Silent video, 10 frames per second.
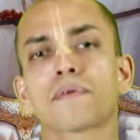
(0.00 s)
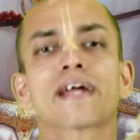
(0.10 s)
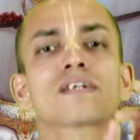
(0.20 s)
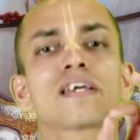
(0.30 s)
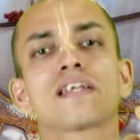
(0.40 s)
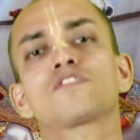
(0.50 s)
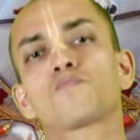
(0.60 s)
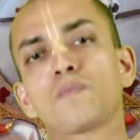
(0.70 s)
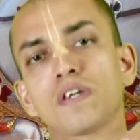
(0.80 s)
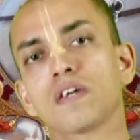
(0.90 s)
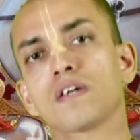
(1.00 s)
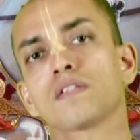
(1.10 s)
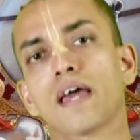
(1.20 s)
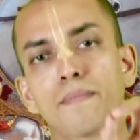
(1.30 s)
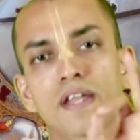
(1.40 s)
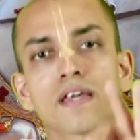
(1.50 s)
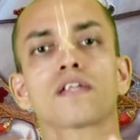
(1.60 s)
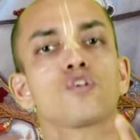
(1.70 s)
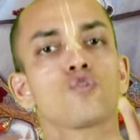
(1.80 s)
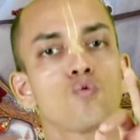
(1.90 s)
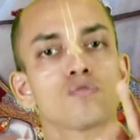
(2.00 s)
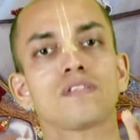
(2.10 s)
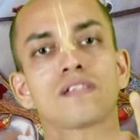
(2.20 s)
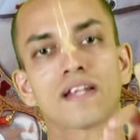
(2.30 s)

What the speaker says: Practically speaking, American youth